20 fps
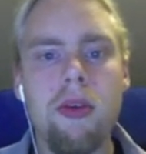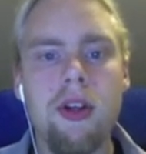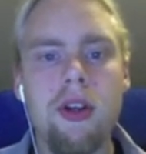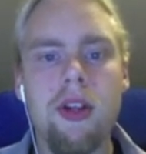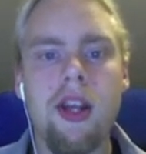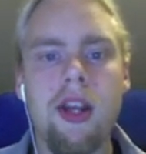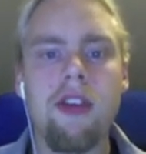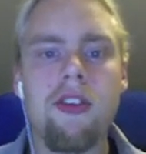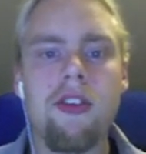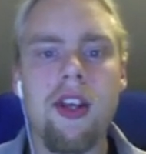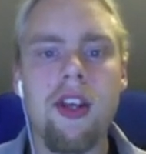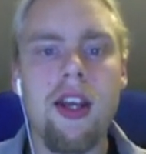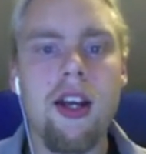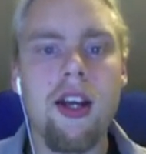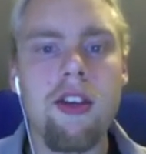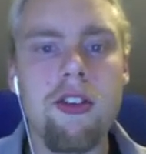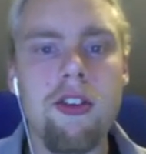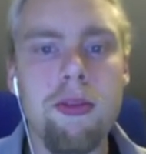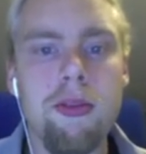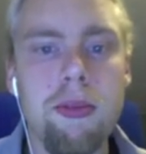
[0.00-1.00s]

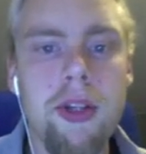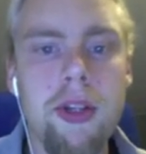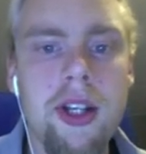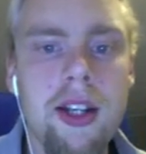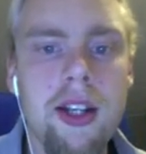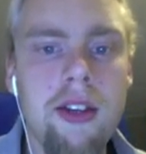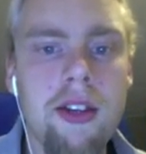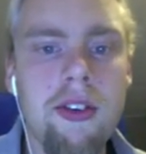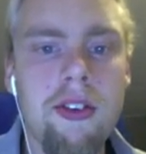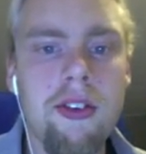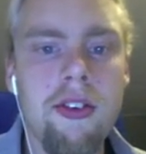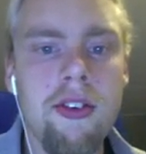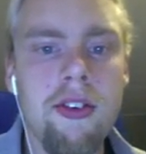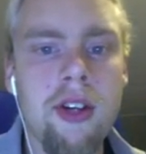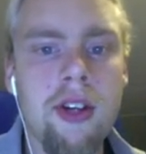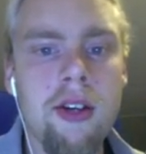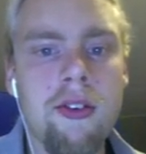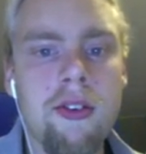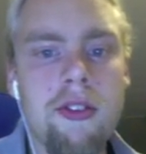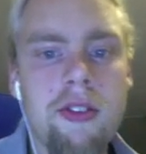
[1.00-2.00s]
SKAction play
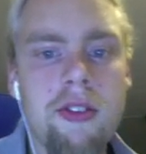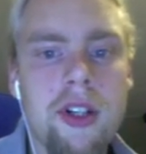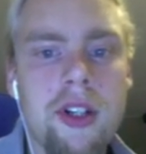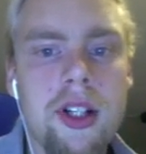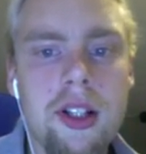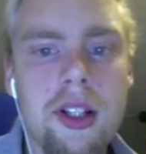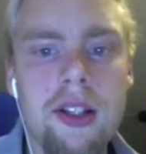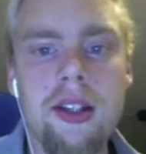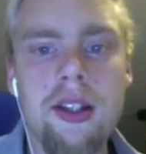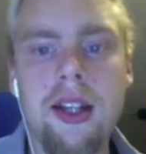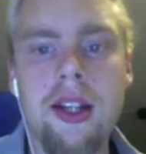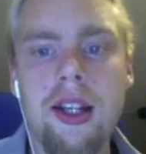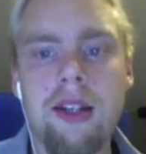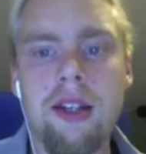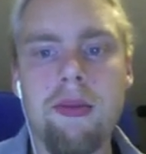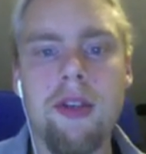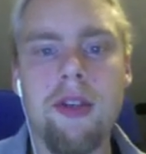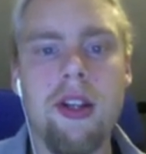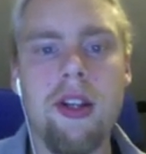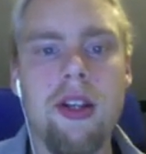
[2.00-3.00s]
sound file
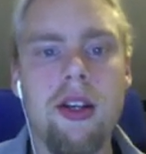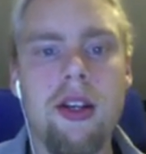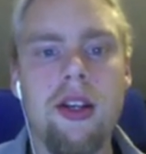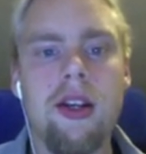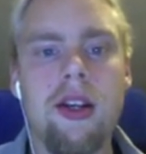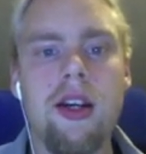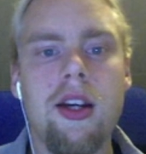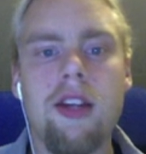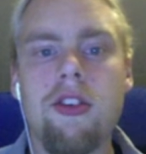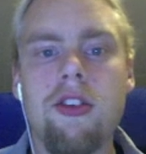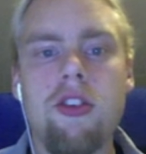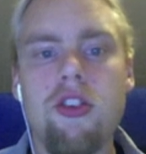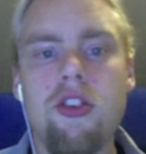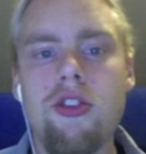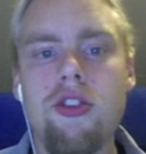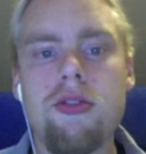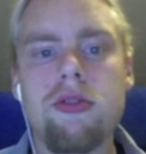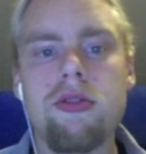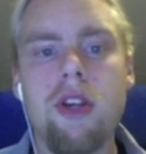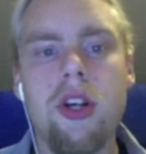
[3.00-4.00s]
named, and you
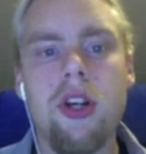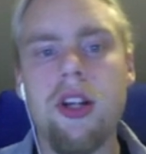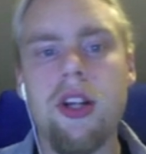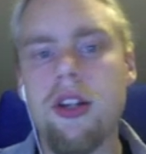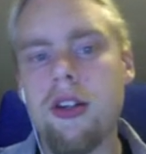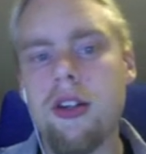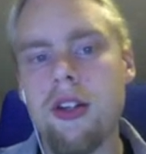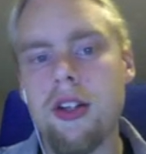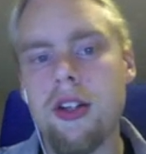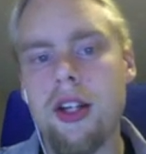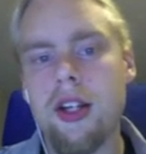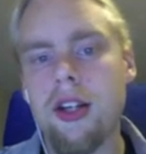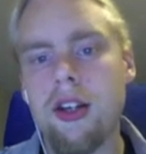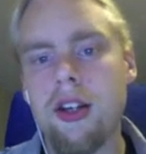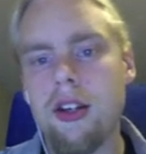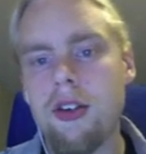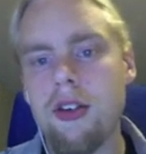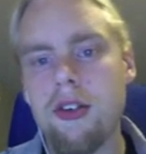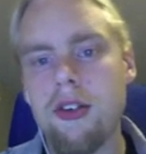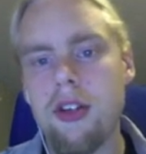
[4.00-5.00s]
just run it on any
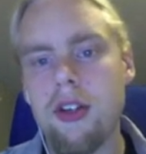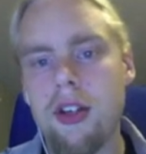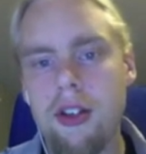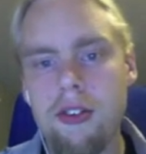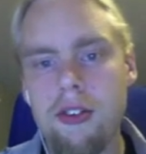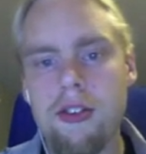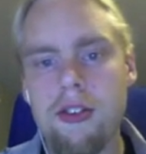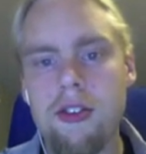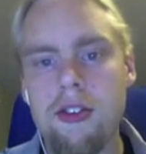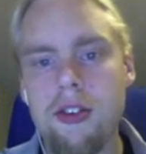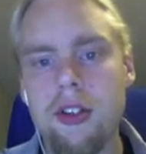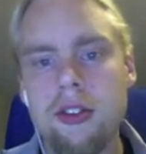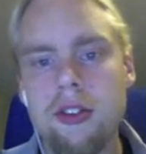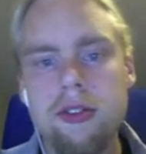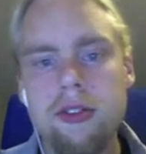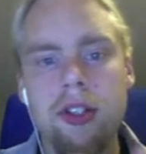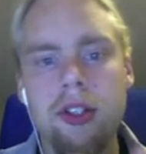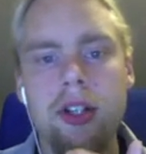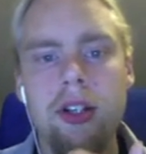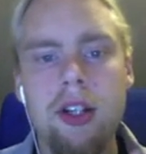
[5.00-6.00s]
node and it's just going to
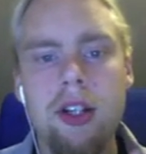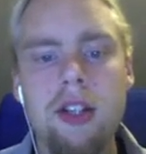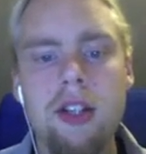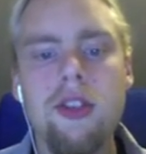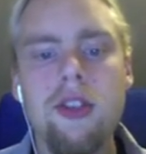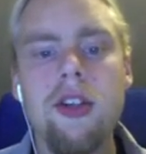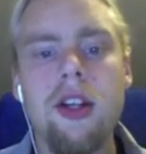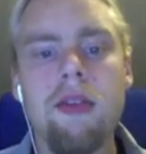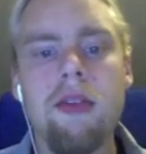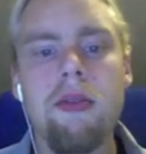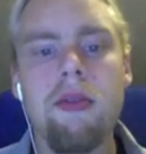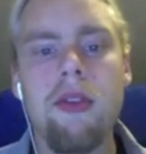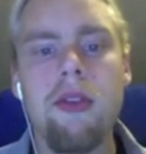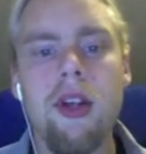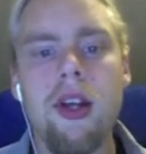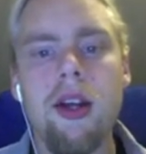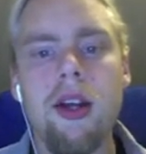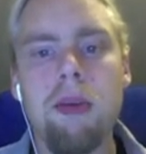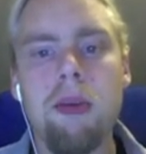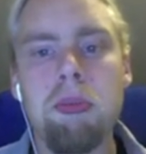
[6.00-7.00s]
run. And you can
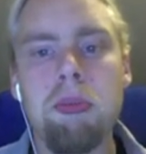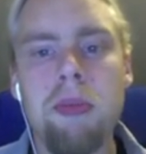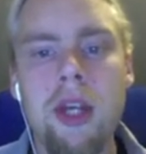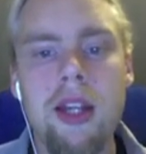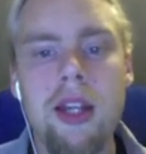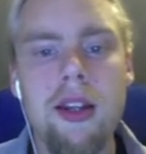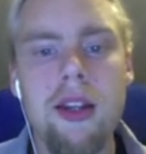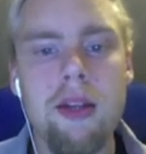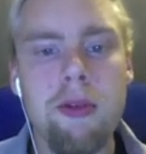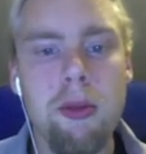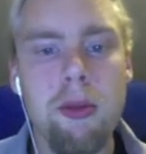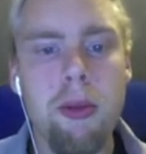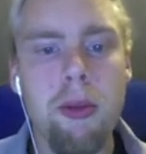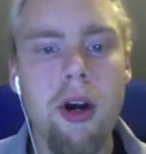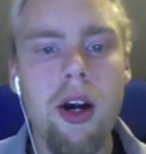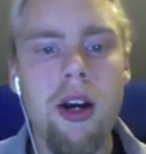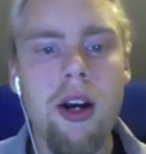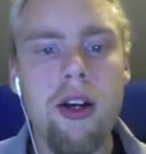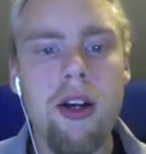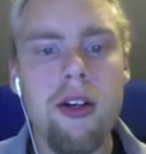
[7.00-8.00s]
make them a
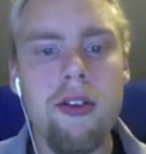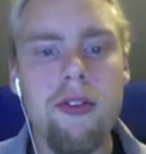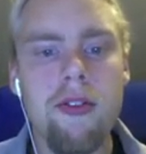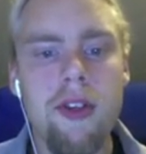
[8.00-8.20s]
part of